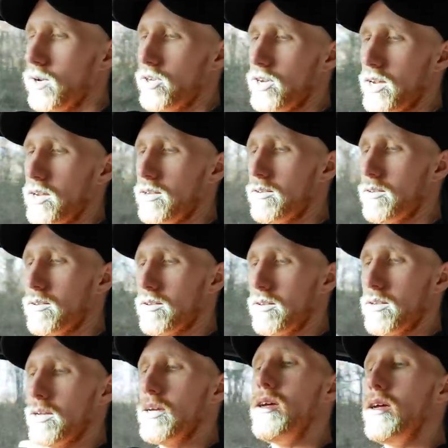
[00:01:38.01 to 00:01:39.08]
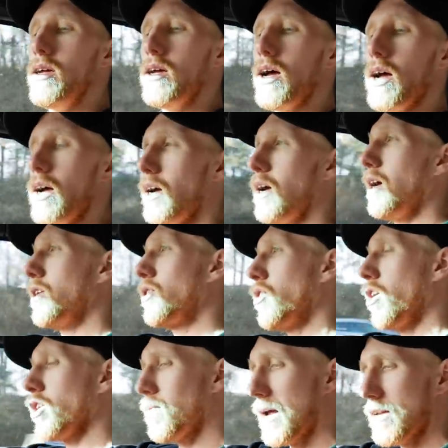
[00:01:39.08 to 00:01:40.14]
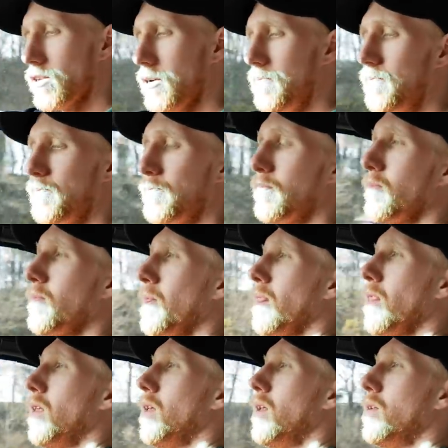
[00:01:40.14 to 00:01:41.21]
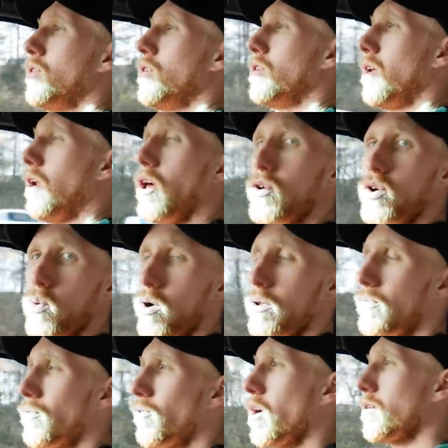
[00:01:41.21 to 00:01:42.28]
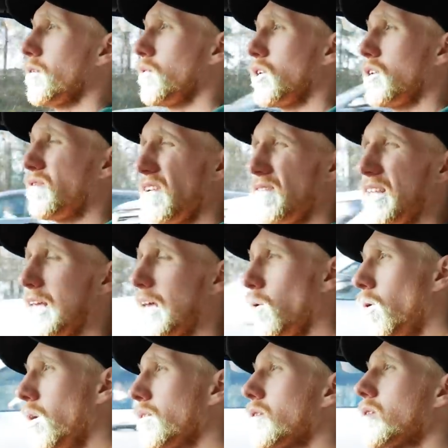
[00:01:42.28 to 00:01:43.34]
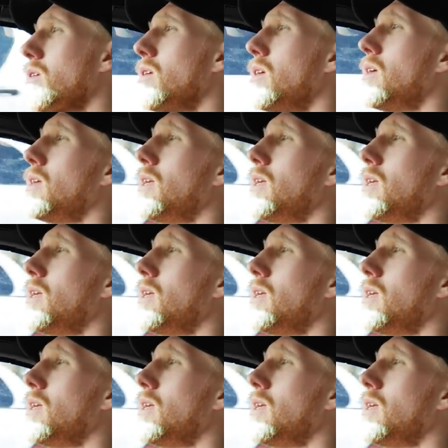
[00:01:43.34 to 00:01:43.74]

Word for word: which is uh, Charge Master, which is a local one for us, which is 50 kilowatts.